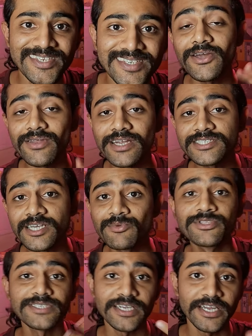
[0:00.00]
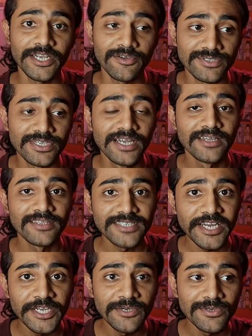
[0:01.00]
Now let's come to the second news. The
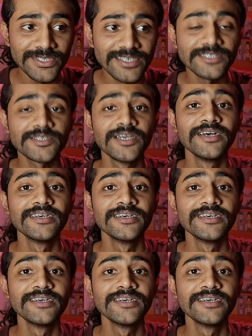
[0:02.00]
second news is